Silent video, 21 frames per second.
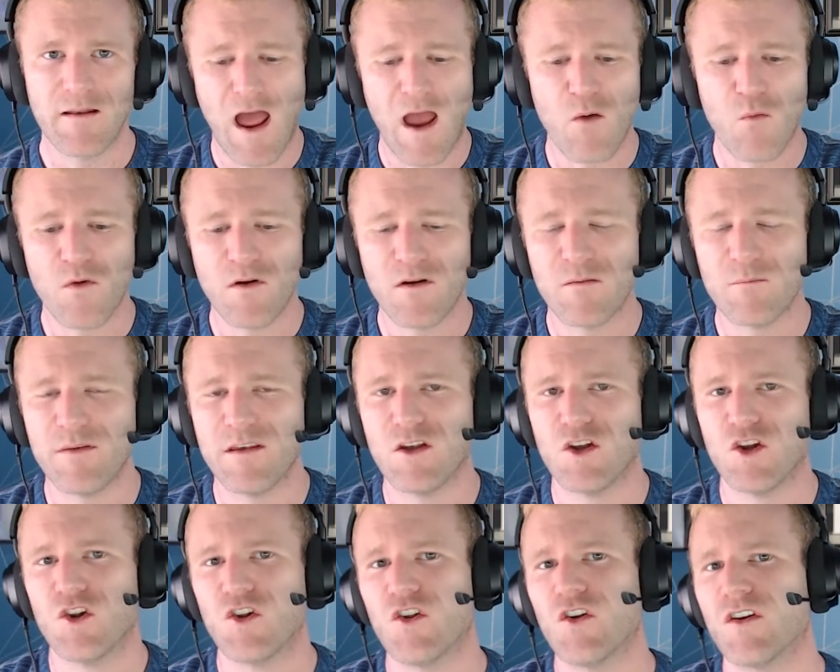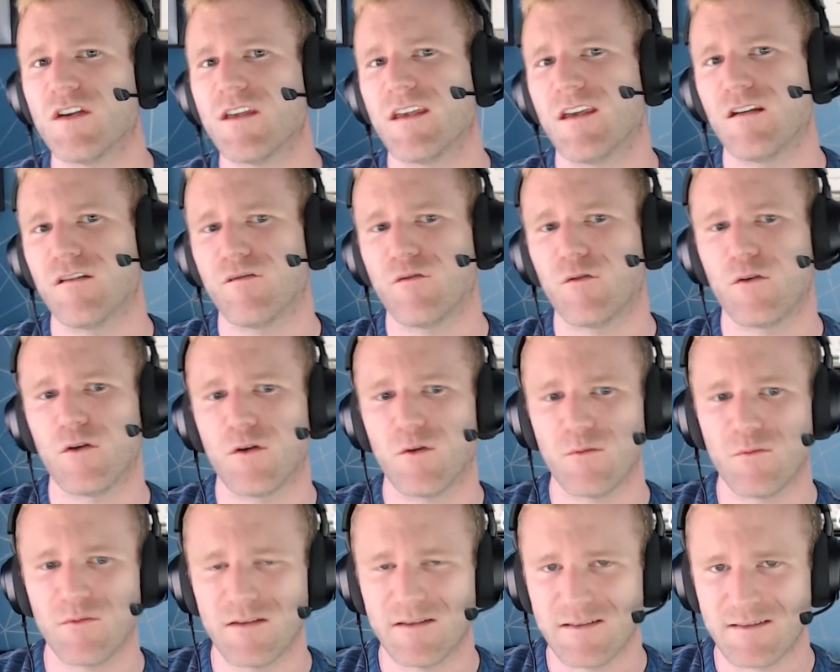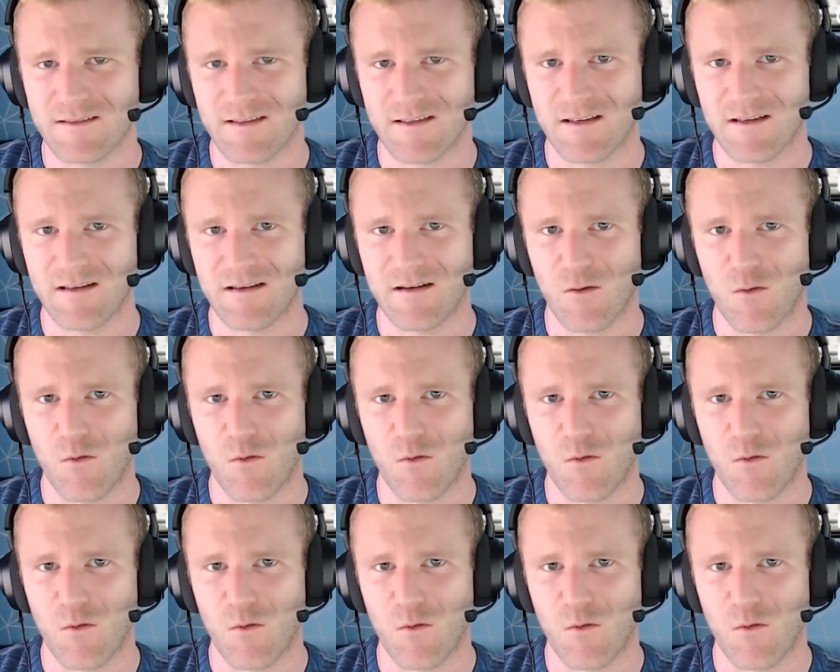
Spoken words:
I wouldn't be looking for a reason